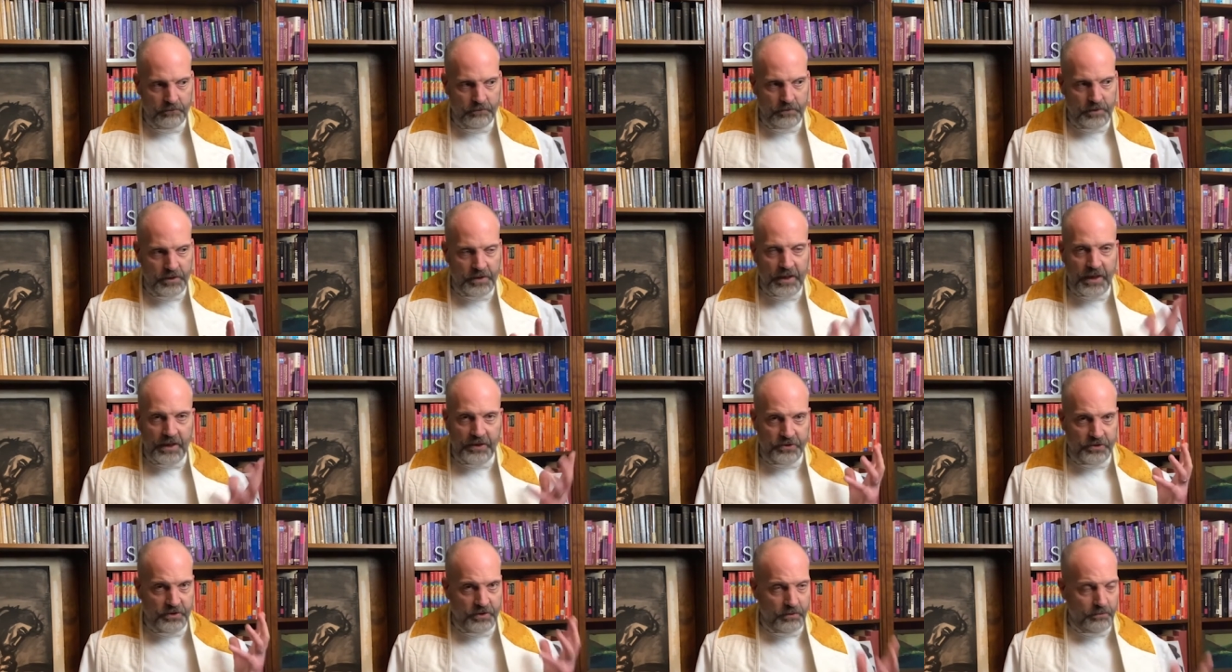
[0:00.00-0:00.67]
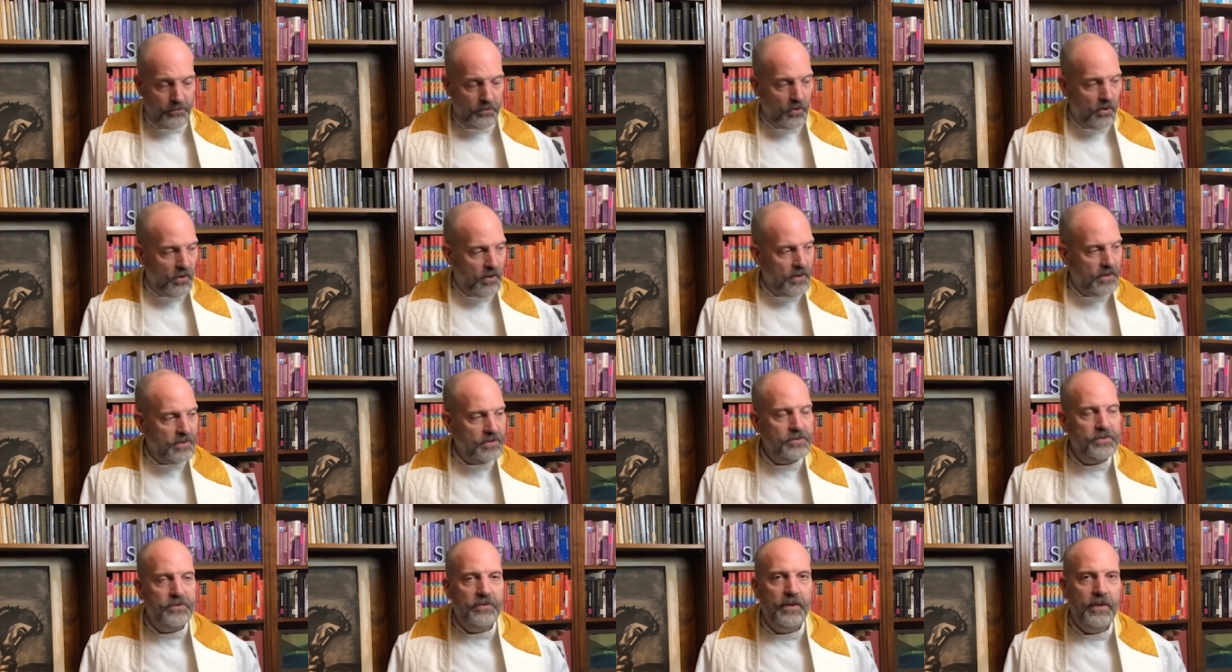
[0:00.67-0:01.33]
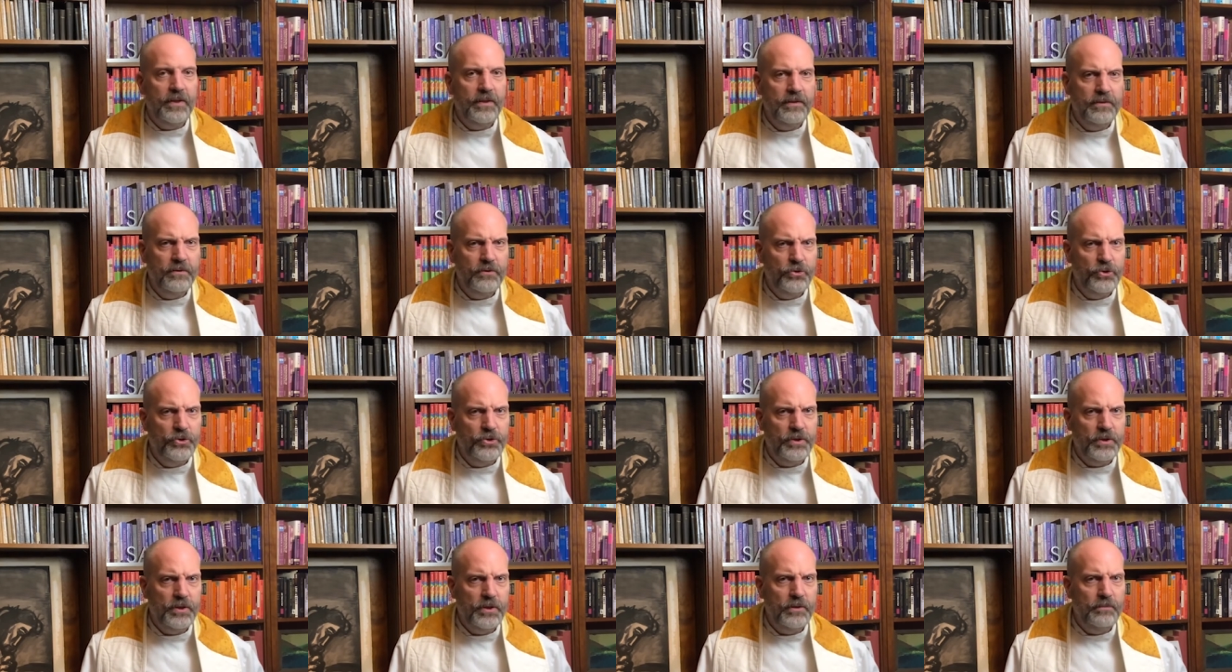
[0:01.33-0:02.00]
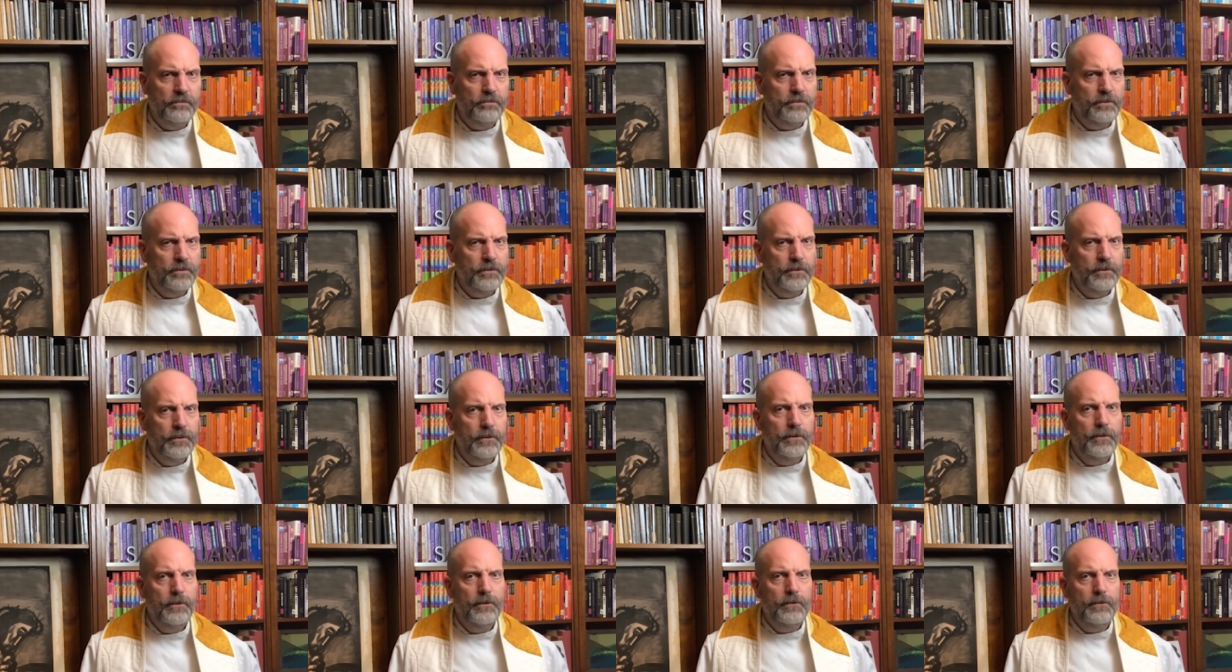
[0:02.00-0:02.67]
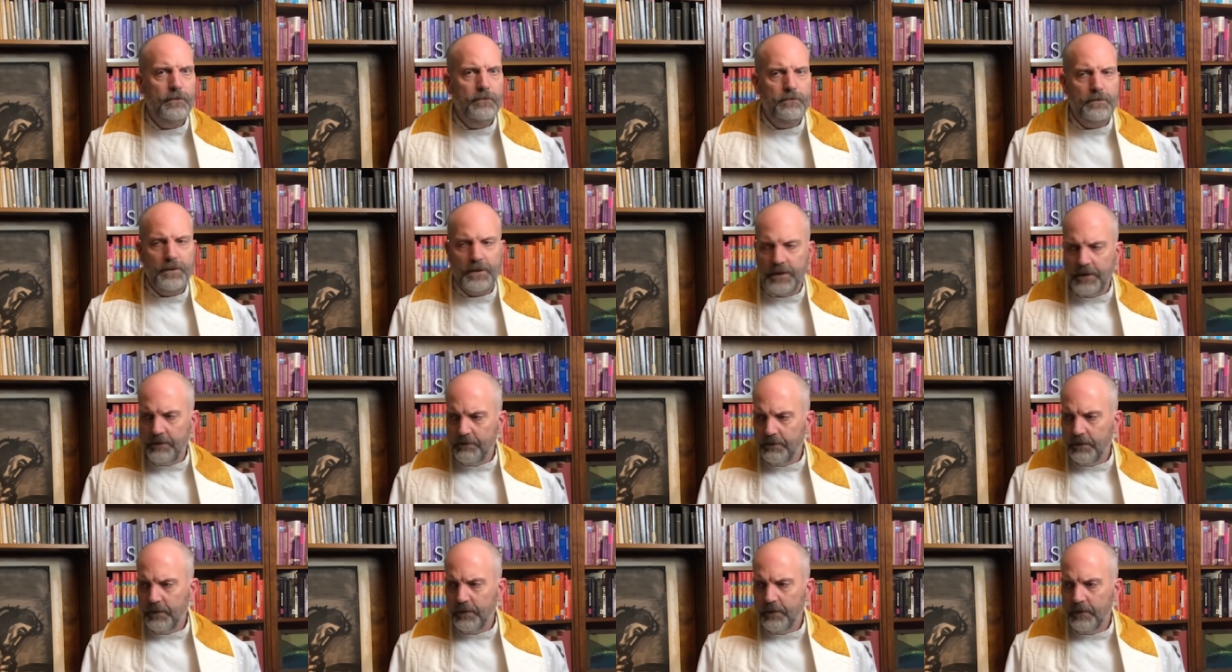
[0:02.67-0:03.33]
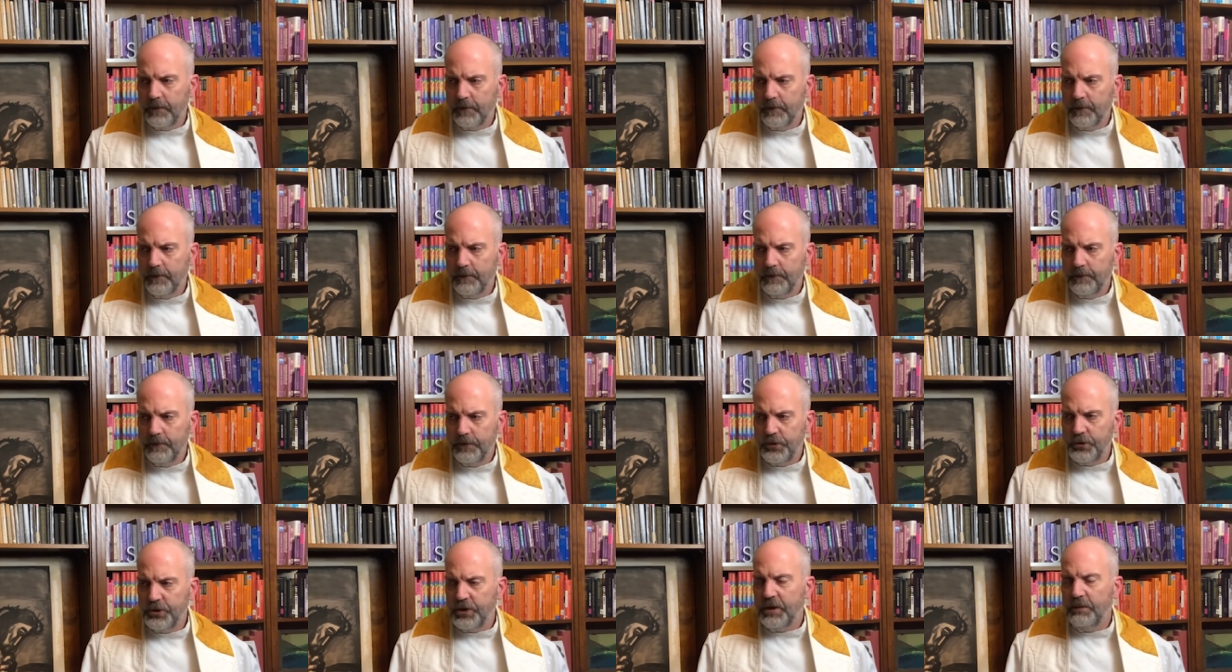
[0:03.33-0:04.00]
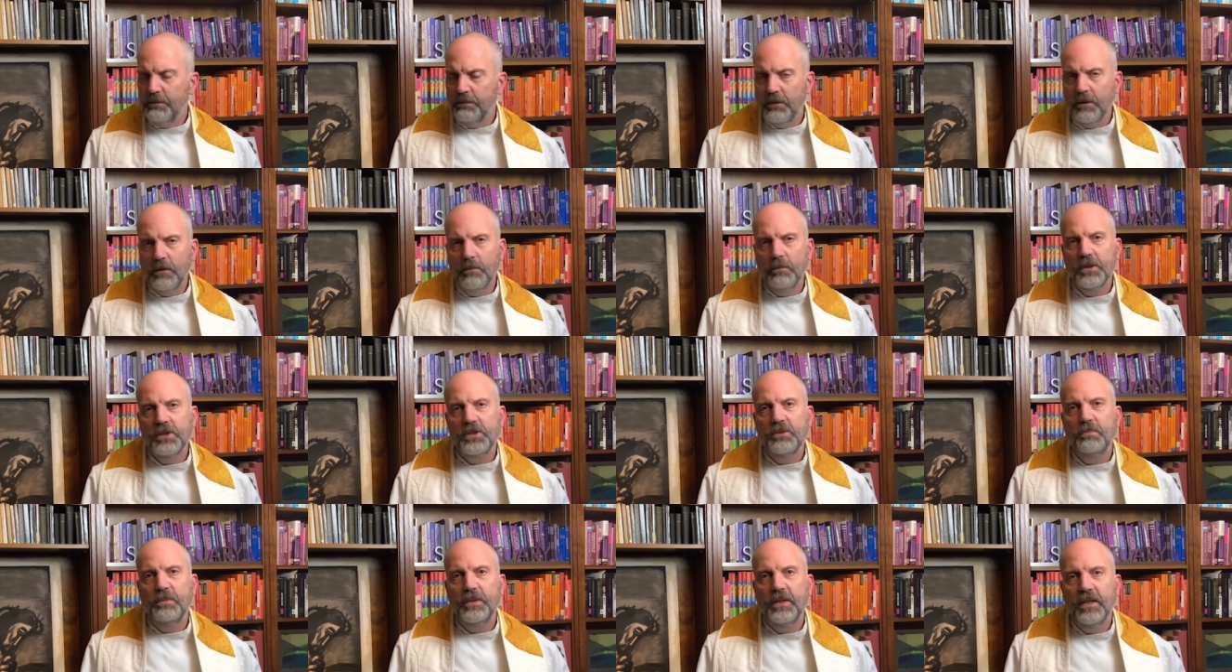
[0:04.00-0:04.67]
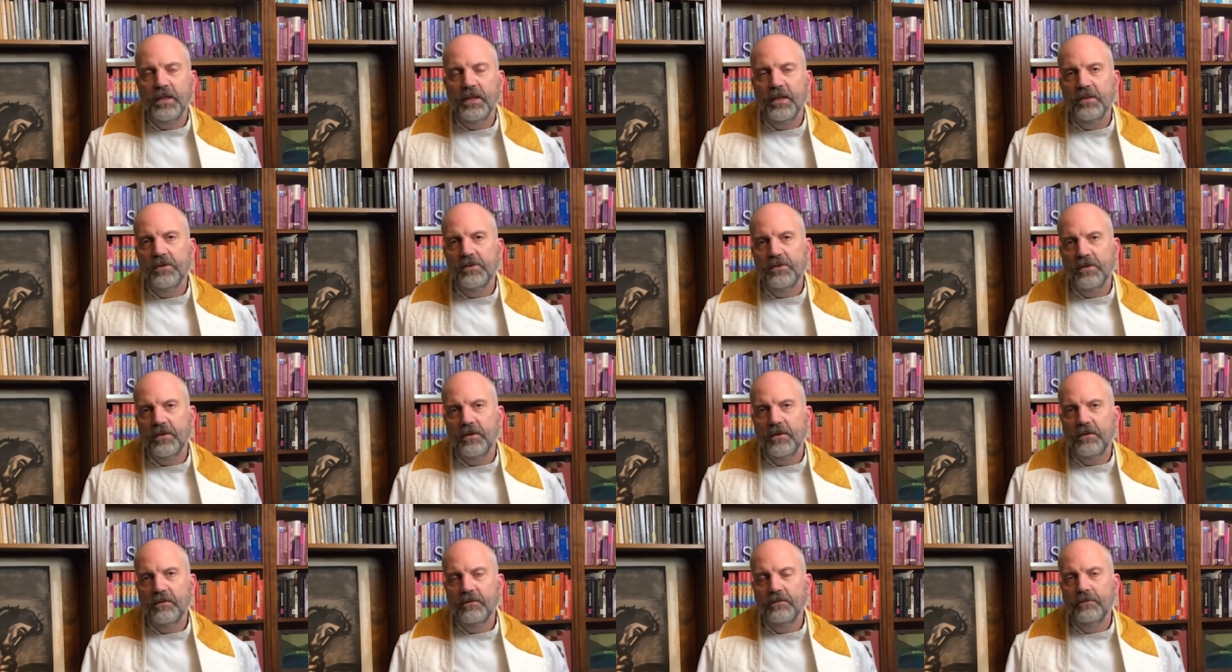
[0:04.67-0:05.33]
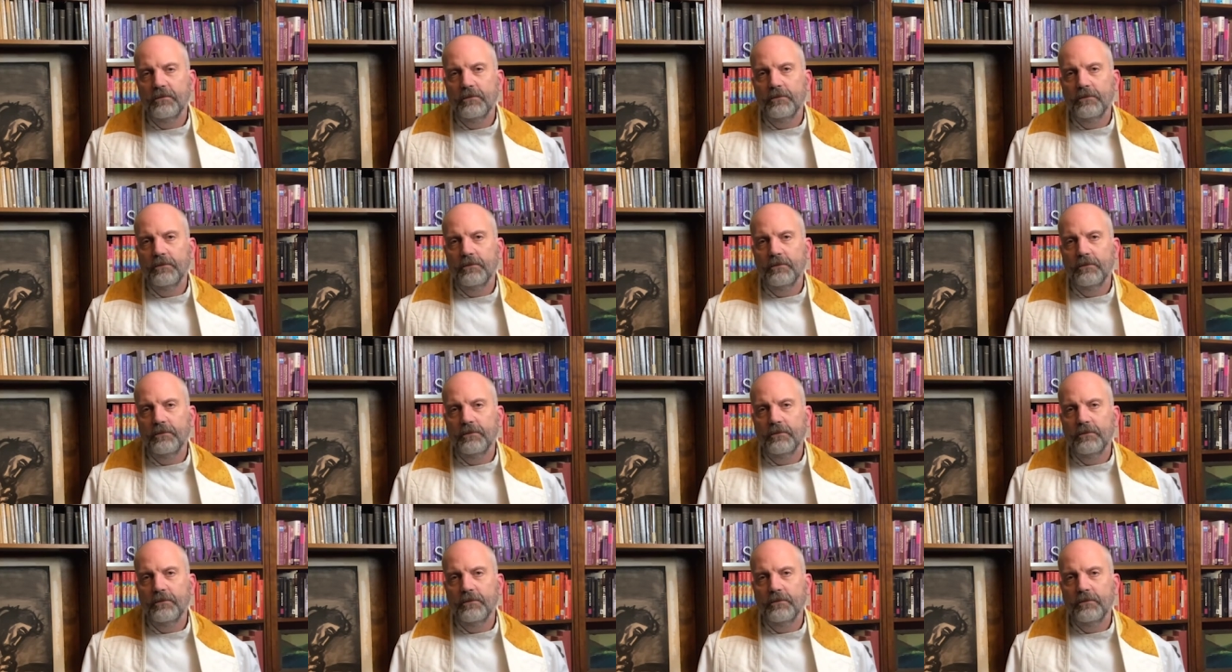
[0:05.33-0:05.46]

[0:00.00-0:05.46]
occasion a pause, right? Sheep, people, sheeple must be an insult.